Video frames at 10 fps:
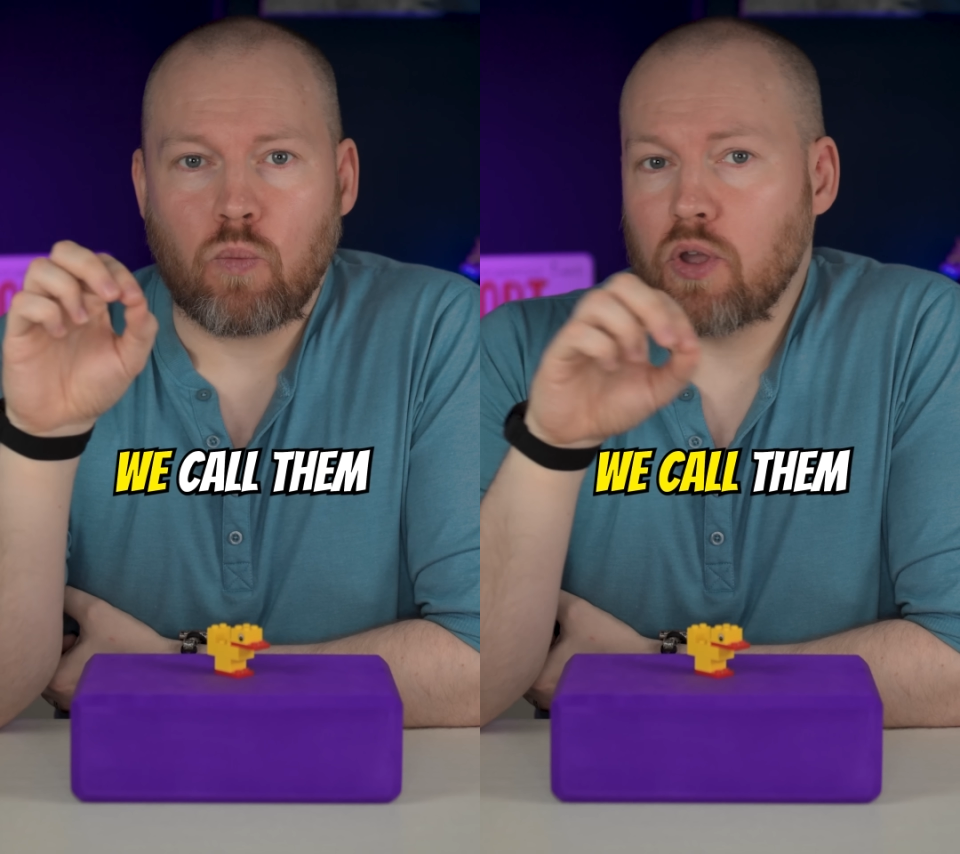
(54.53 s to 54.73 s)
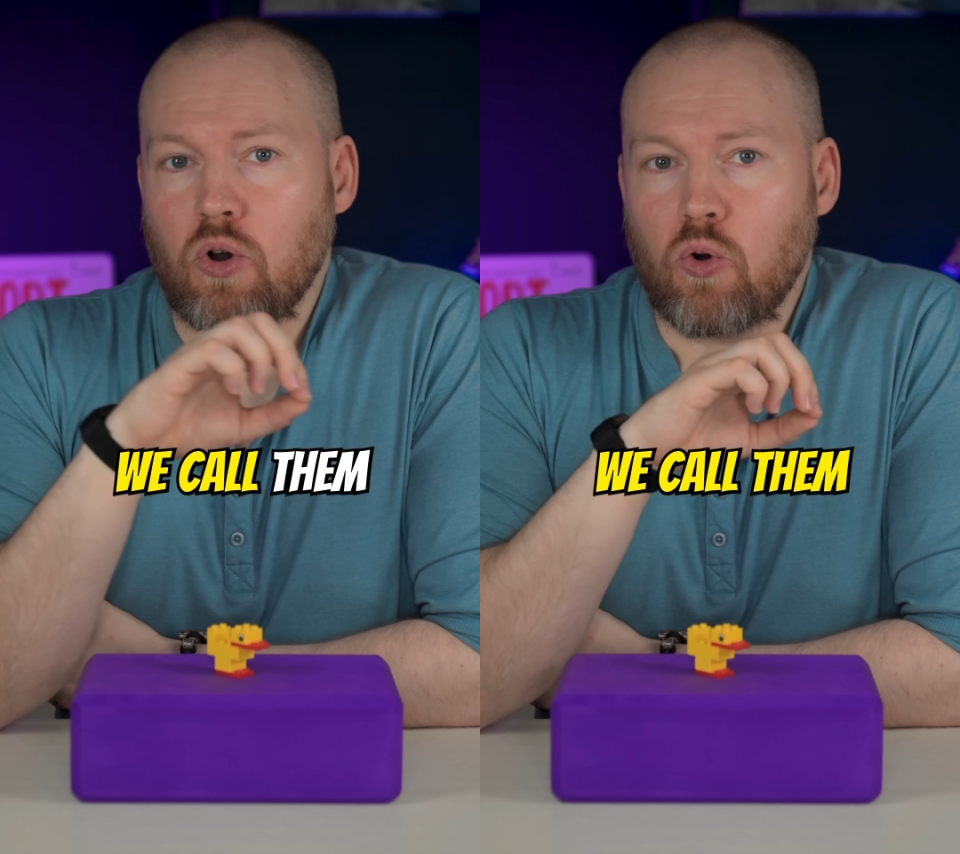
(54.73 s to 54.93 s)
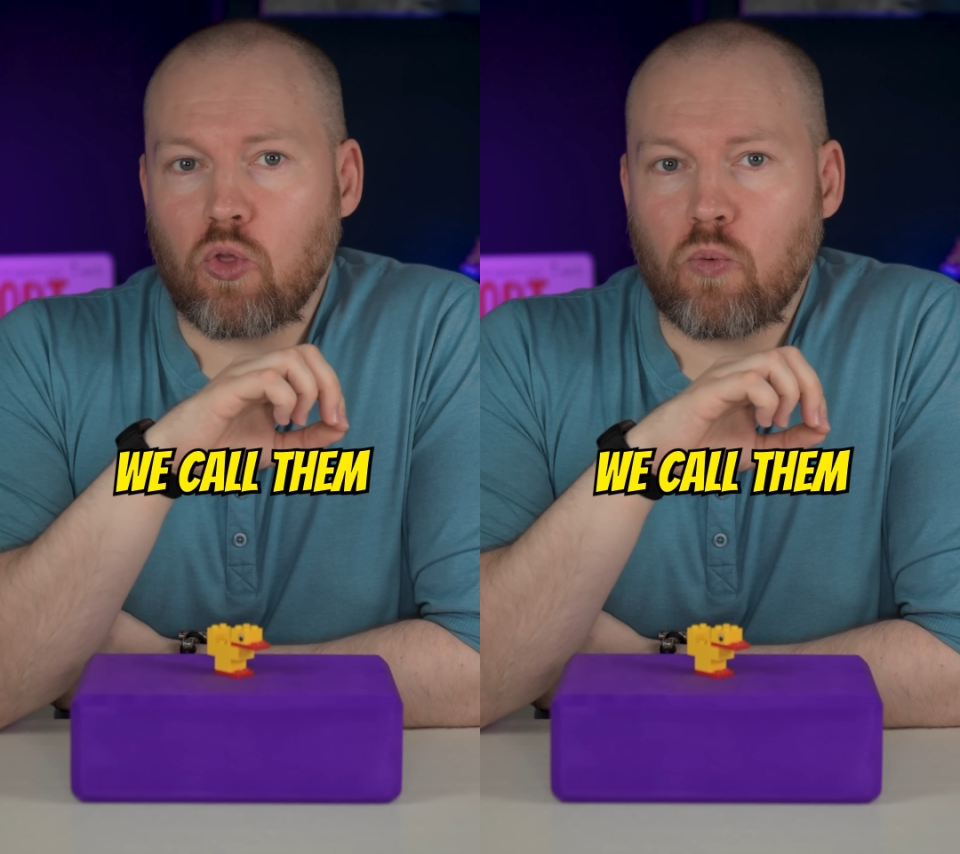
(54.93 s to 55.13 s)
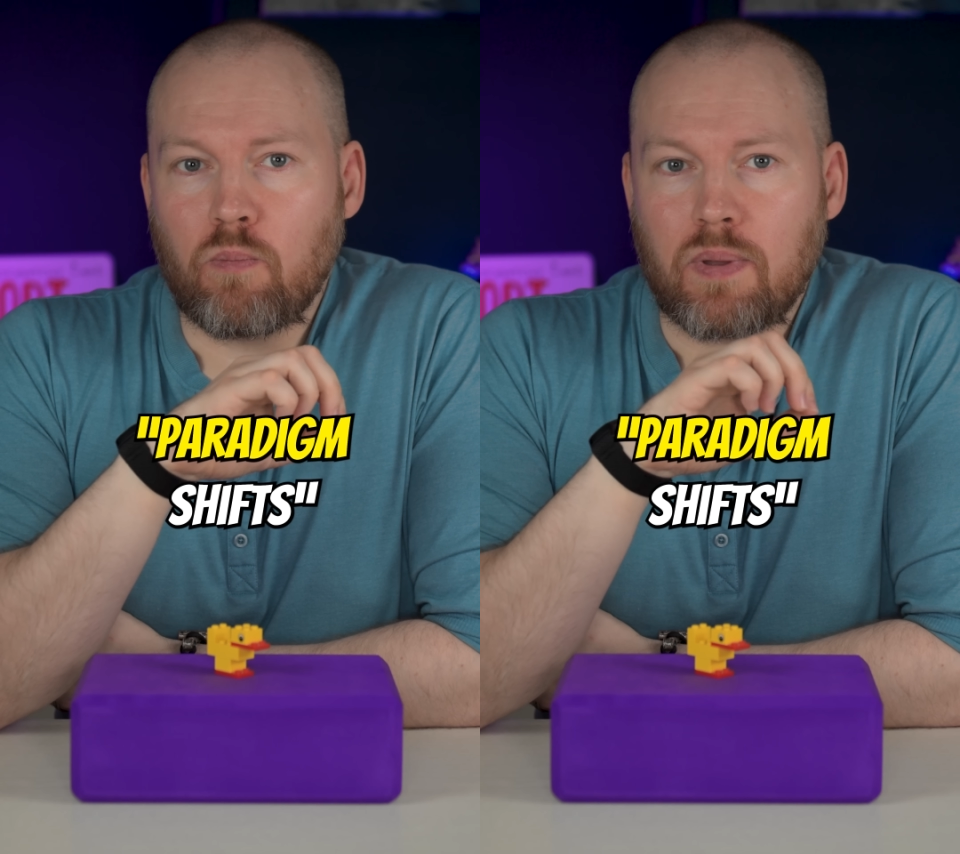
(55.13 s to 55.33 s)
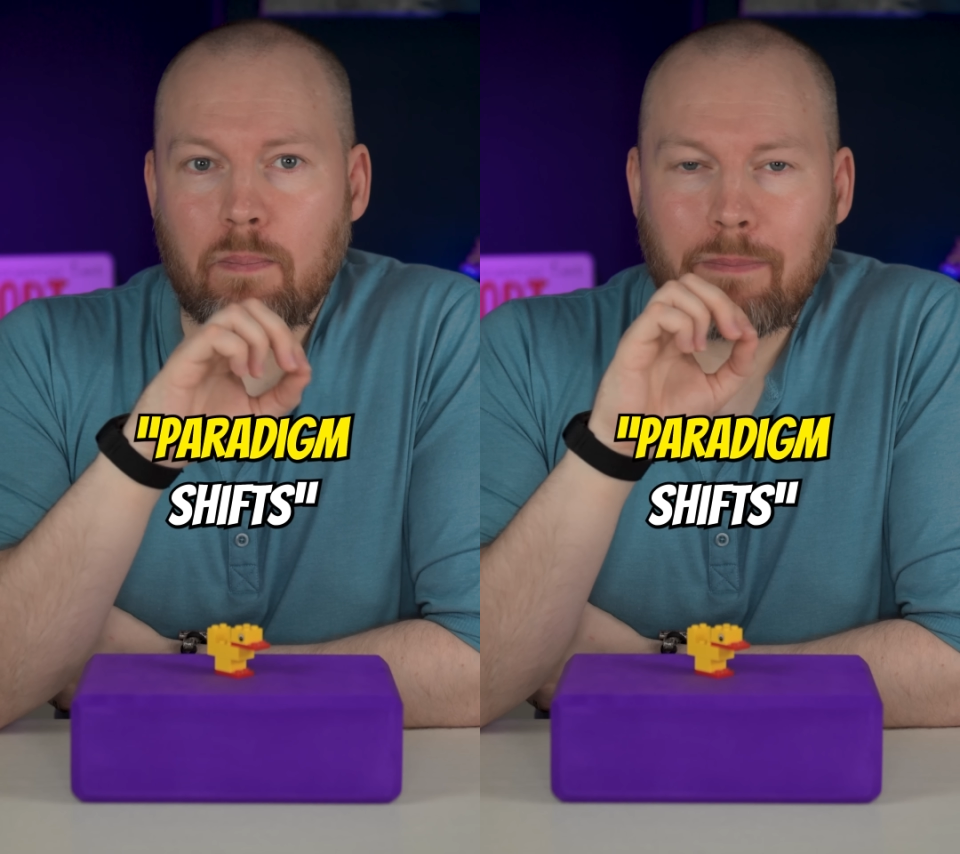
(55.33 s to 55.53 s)
we call
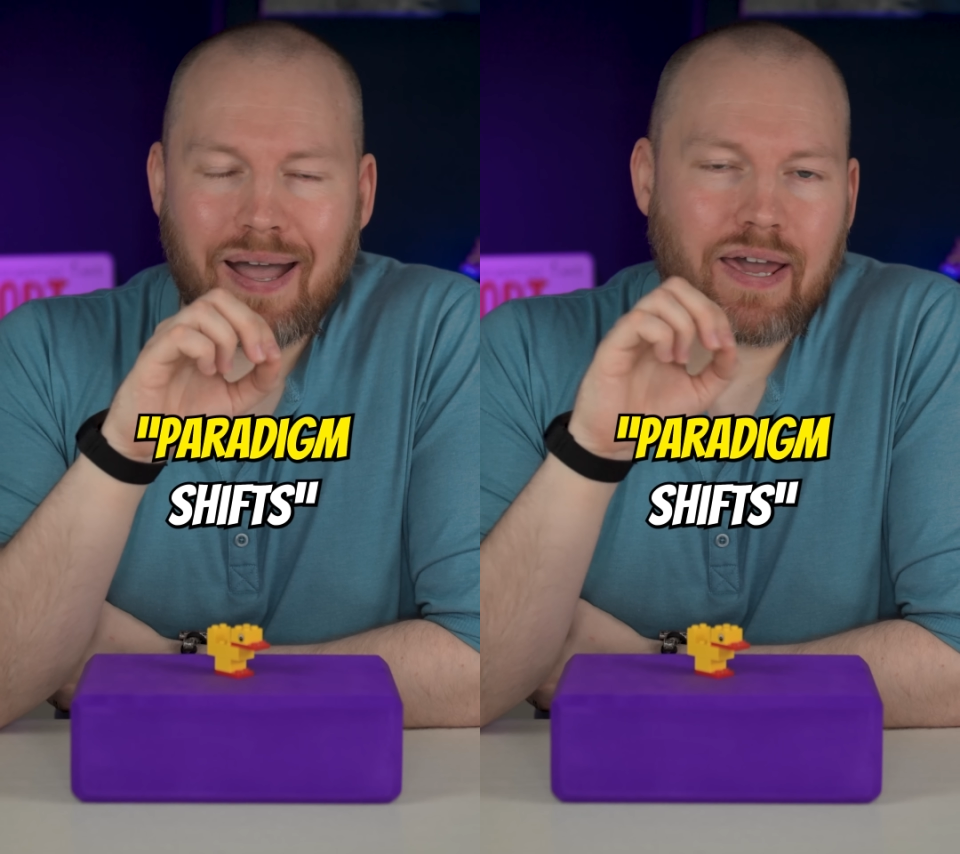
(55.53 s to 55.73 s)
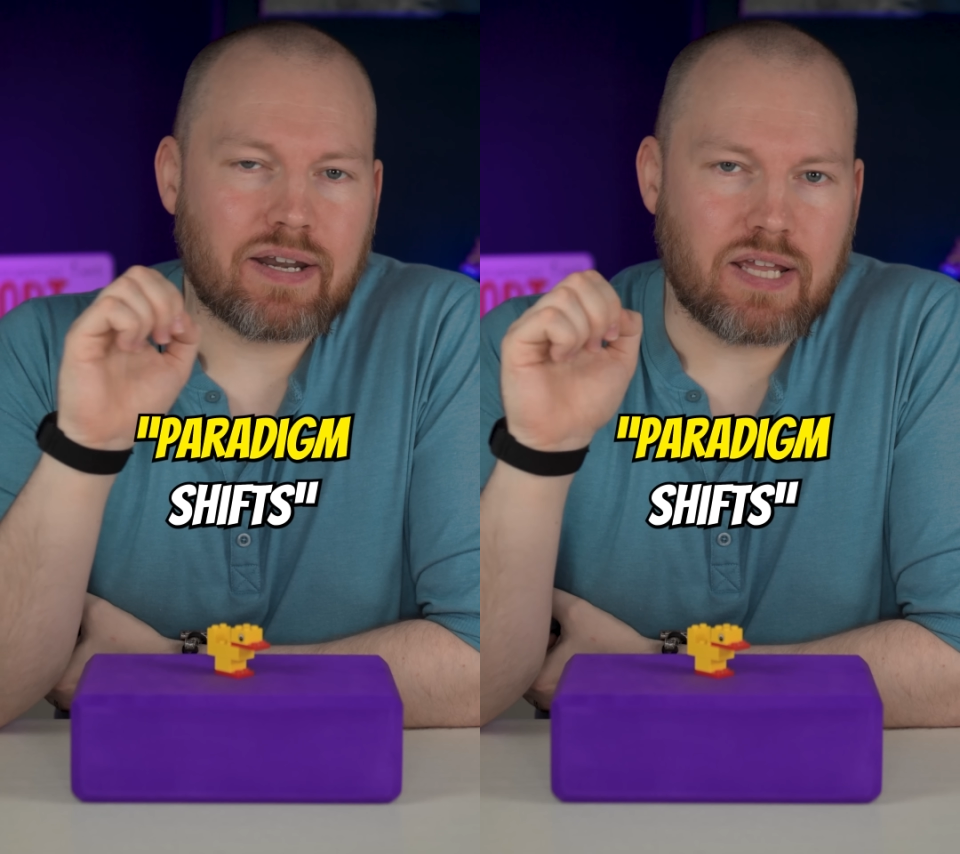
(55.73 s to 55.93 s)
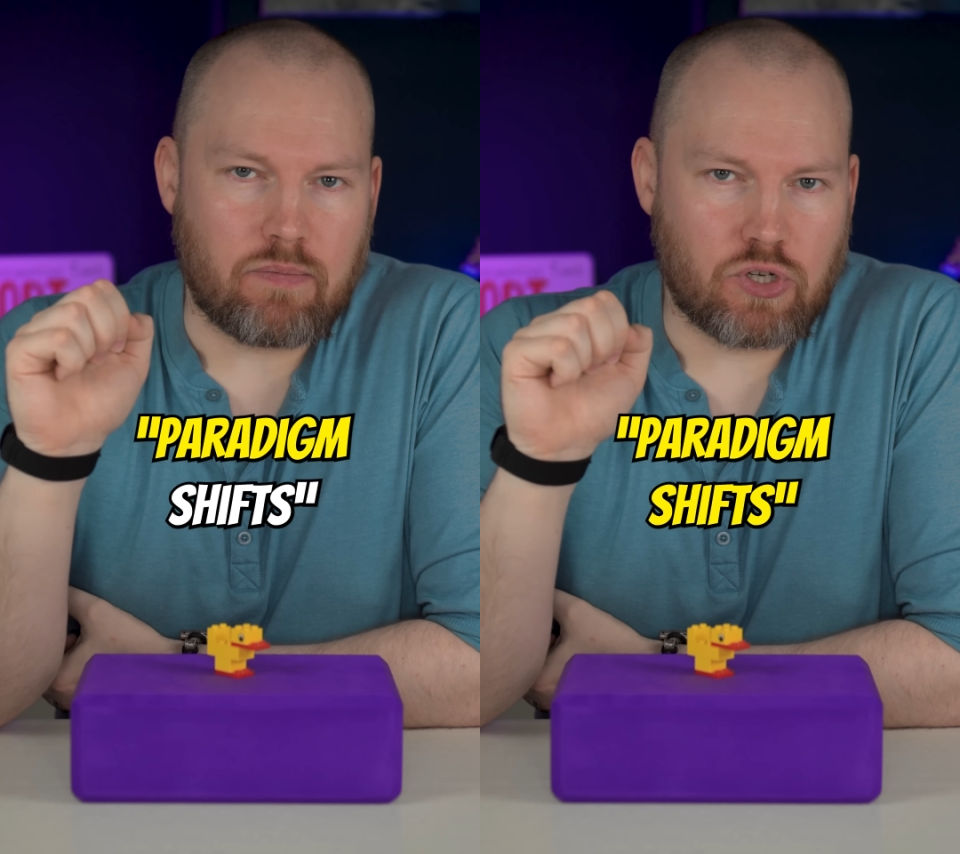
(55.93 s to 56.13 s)
them paradigm